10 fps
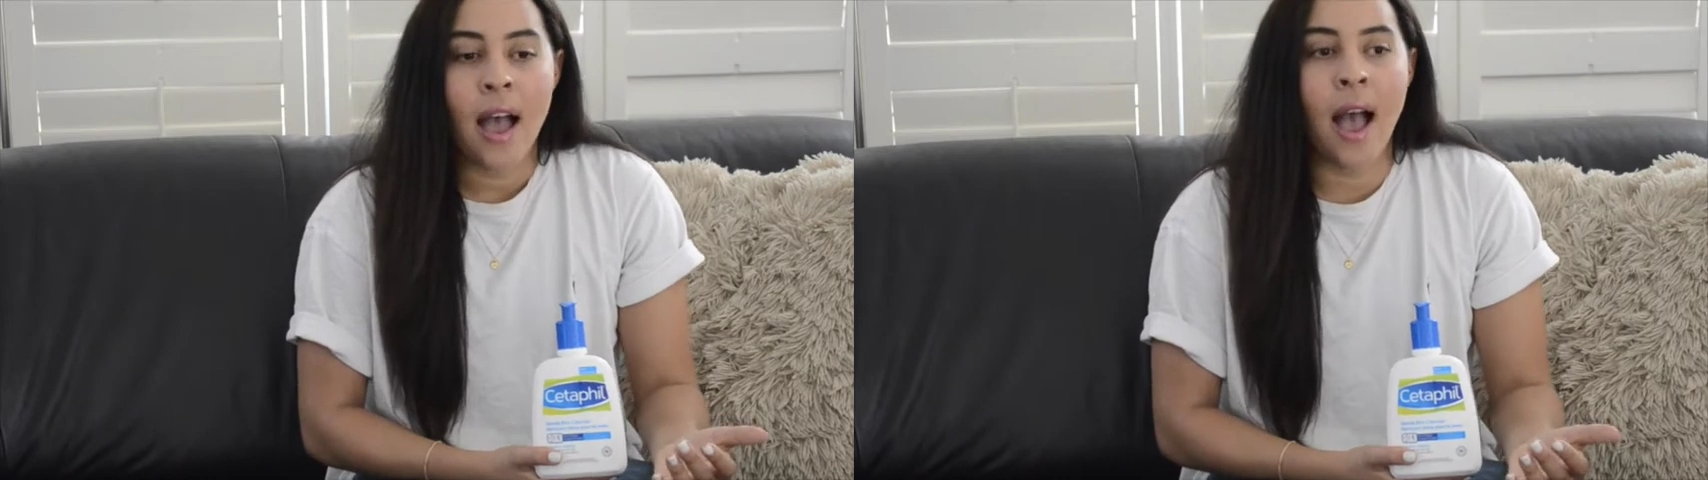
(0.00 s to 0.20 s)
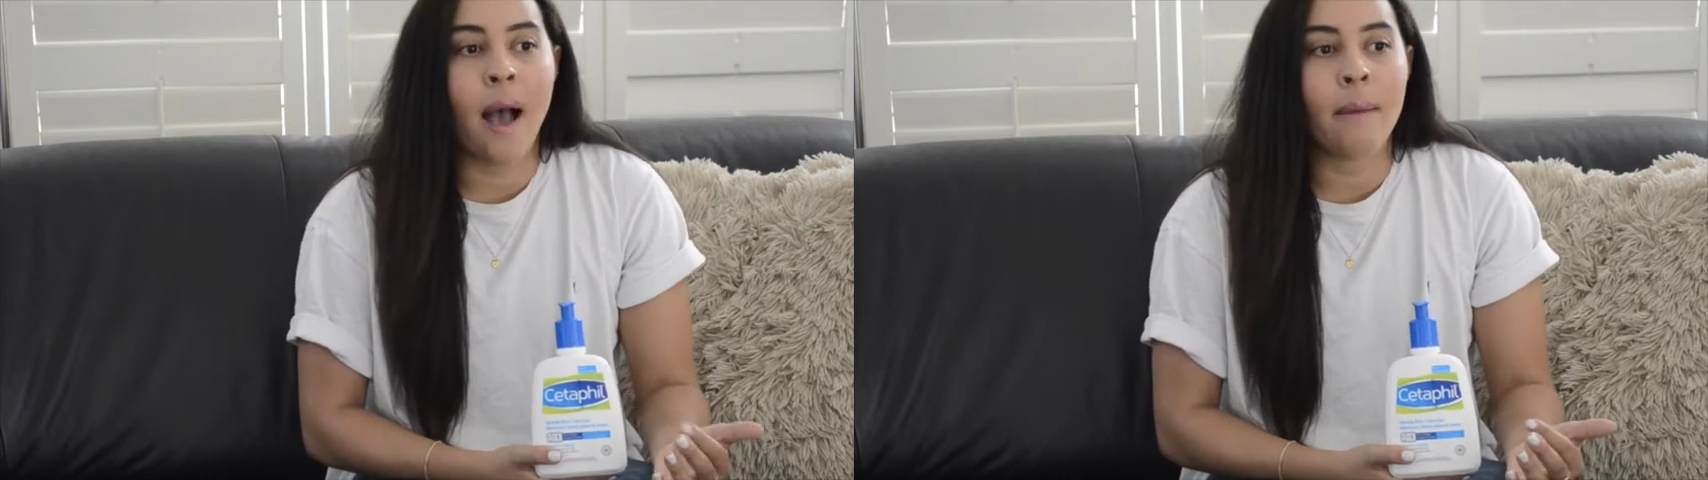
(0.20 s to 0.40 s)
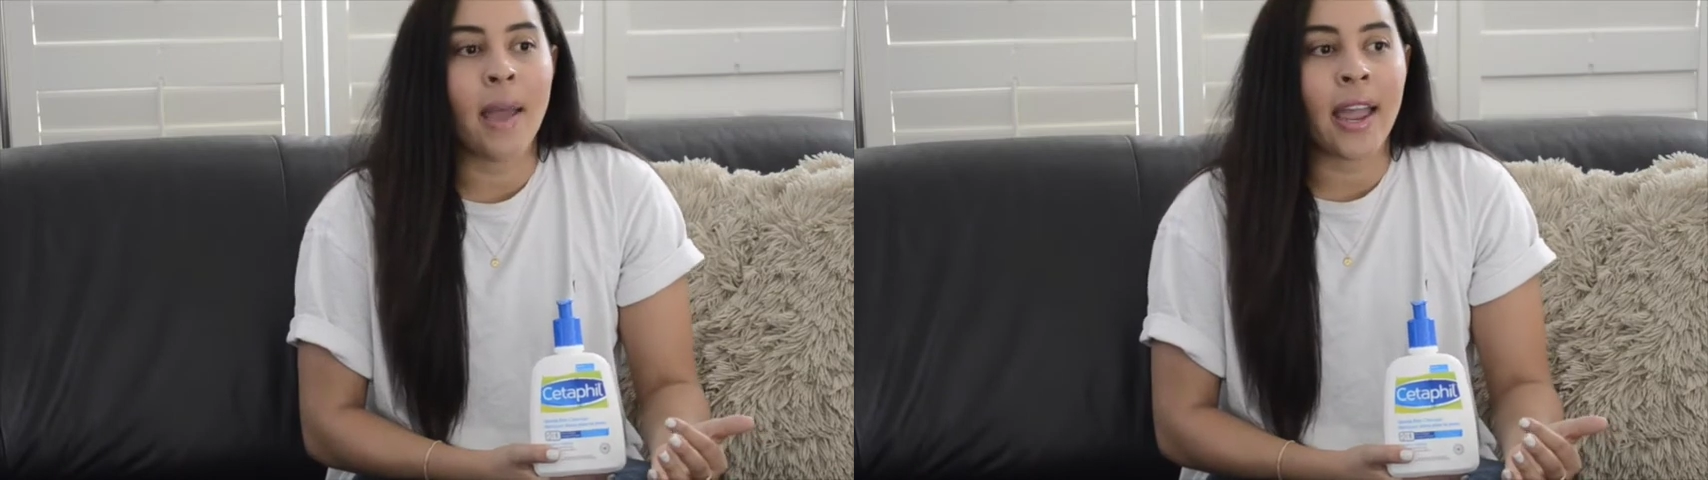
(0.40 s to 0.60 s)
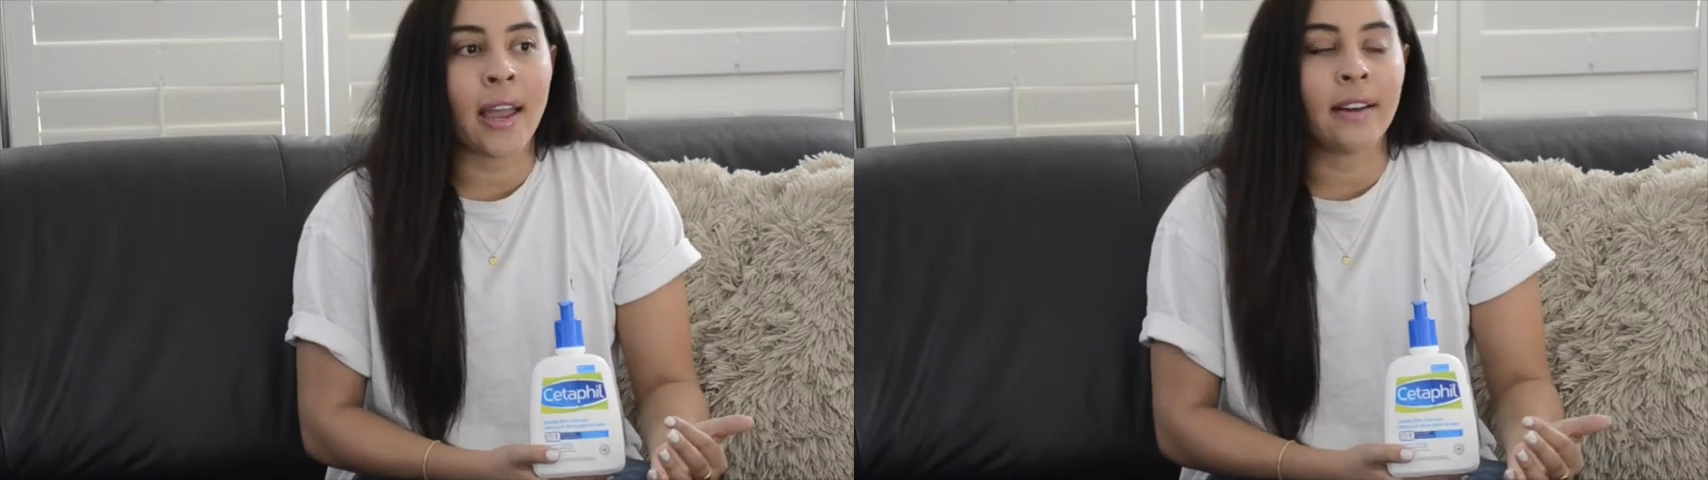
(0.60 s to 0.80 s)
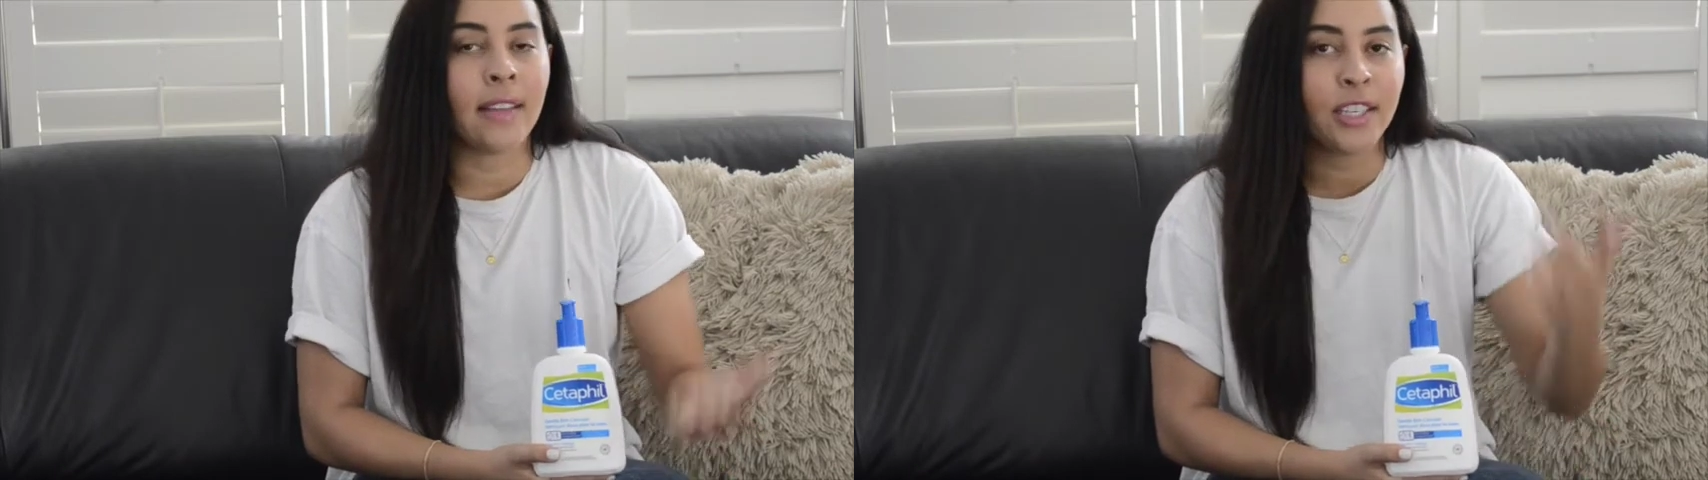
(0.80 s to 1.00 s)

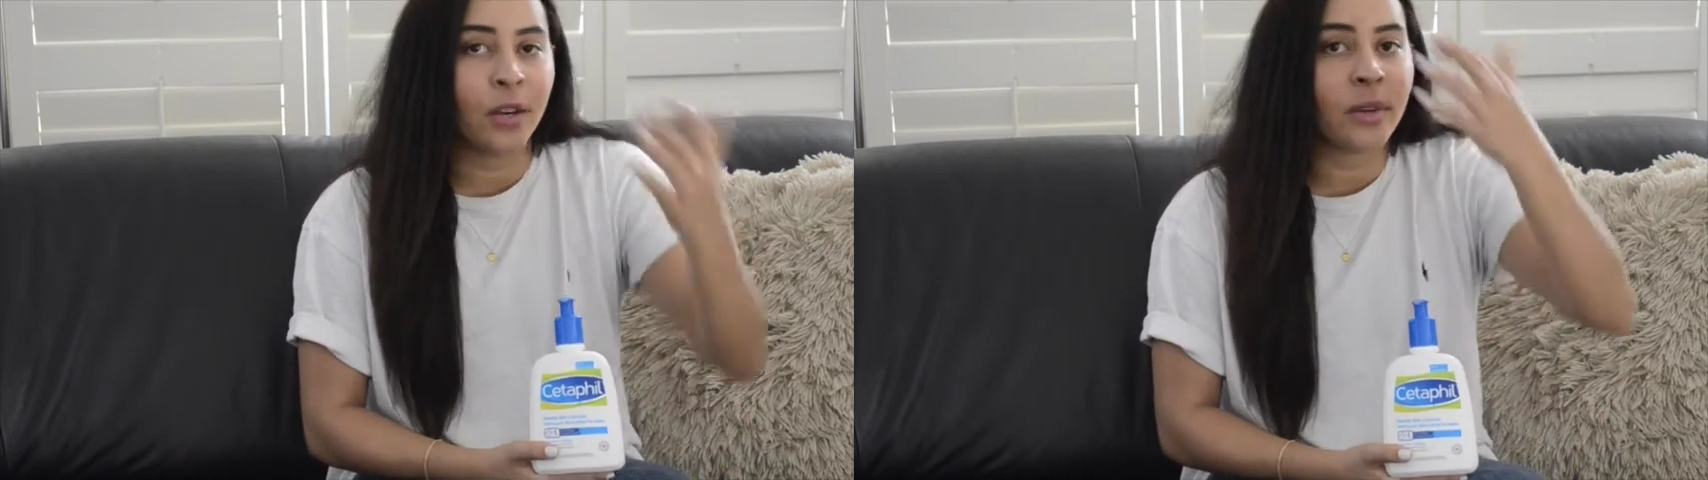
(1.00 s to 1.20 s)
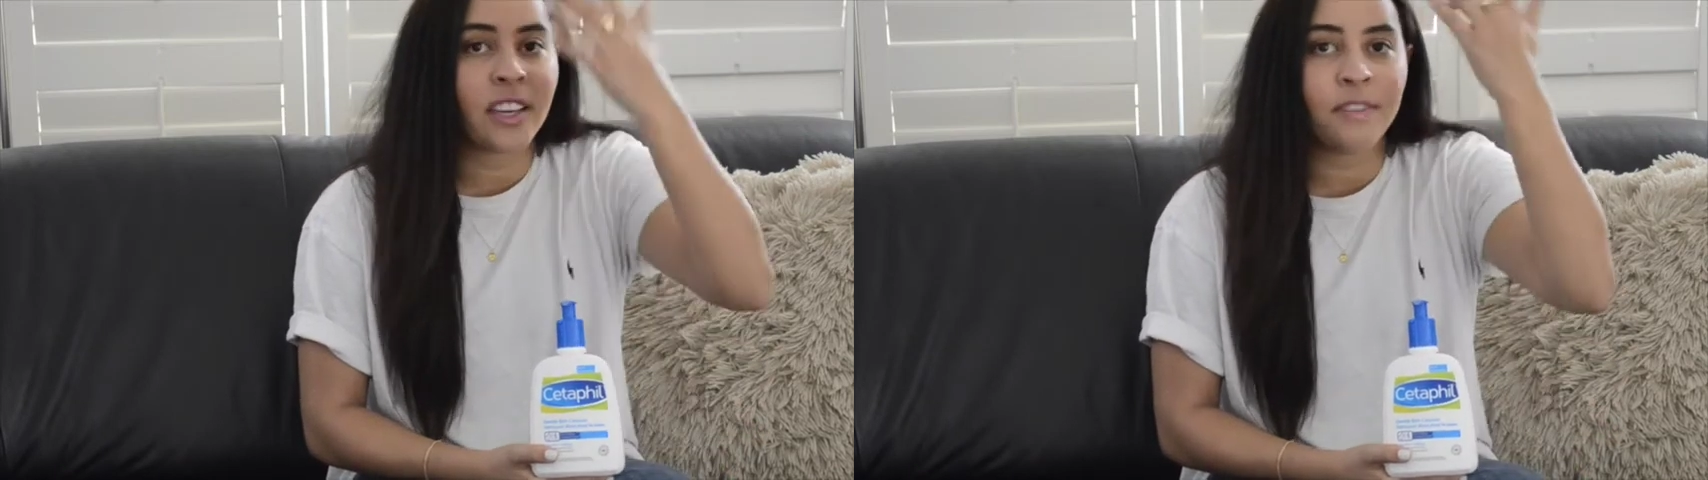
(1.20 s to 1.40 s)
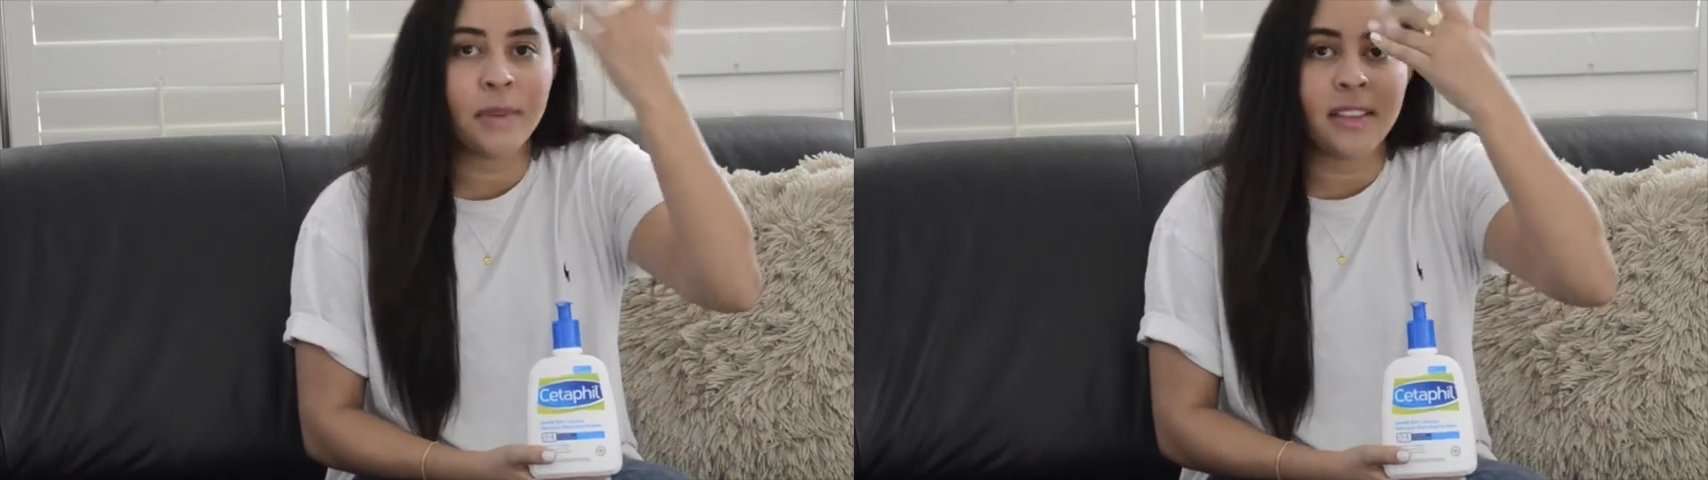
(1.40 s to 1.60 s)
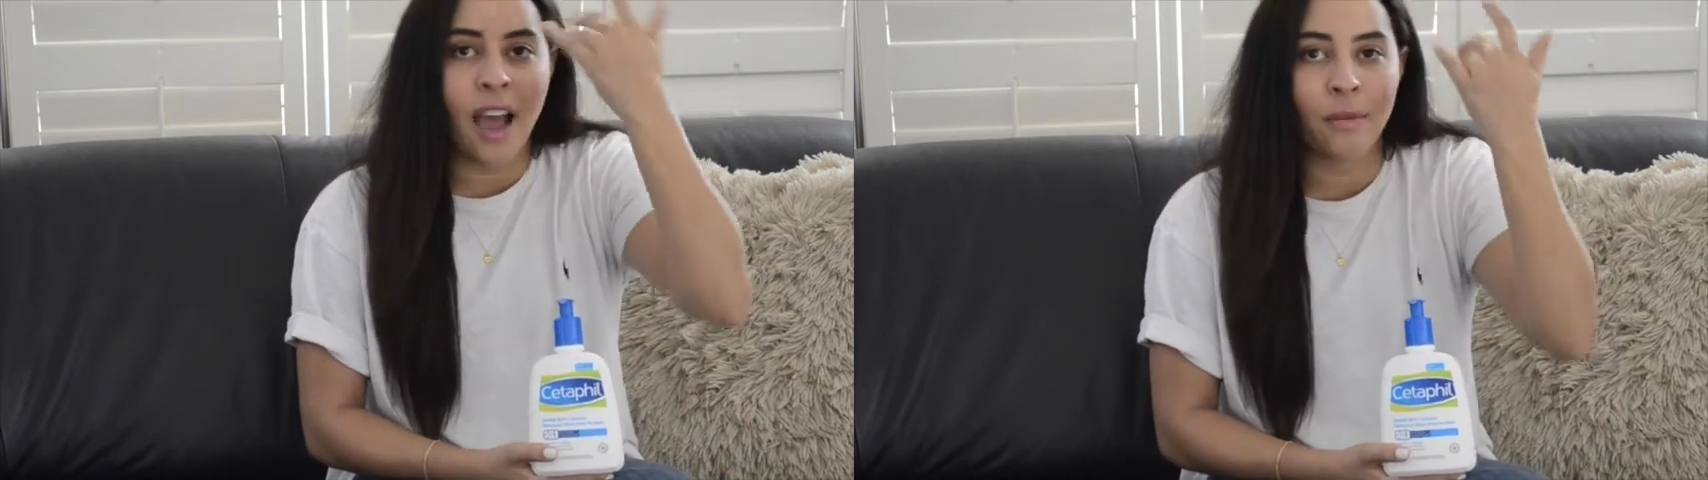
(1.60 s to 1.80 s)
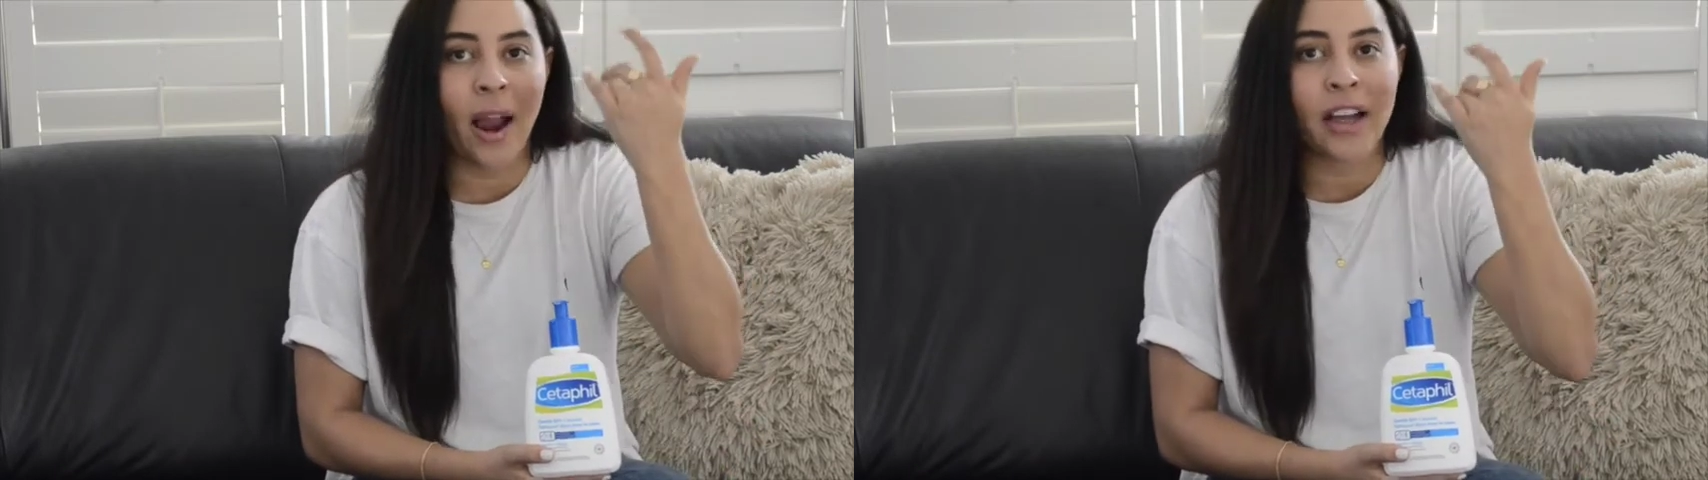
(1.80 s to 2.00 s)
and they don't give me
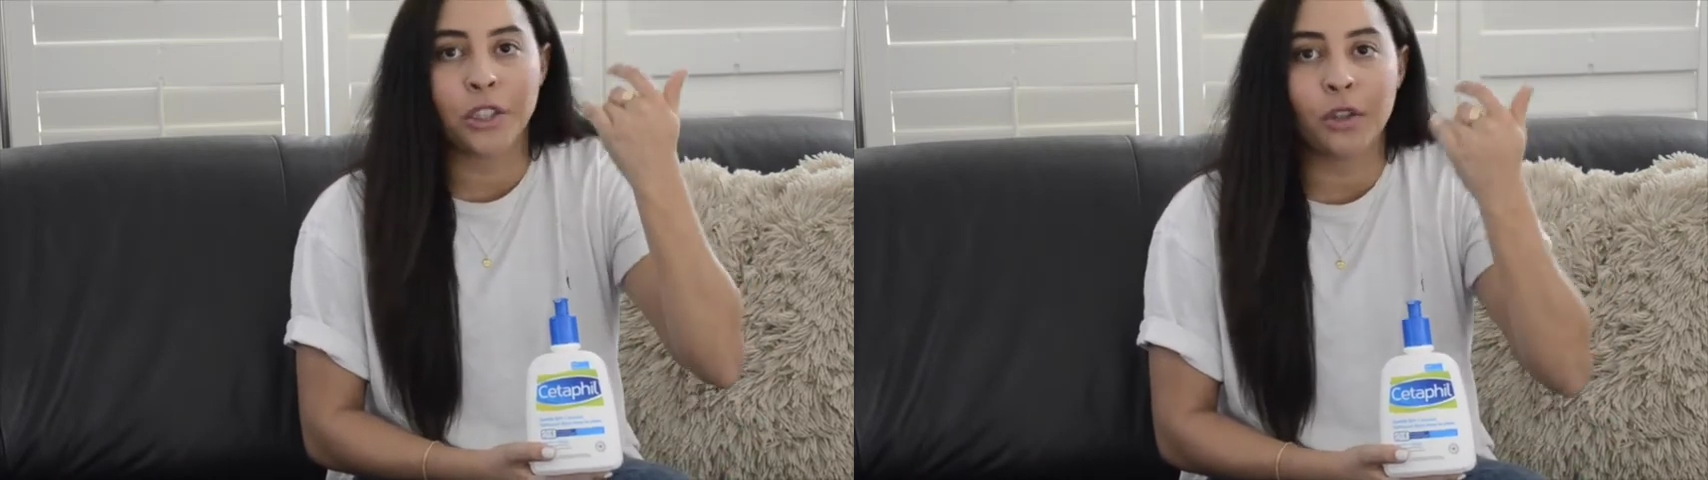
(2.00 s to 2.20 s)
that rash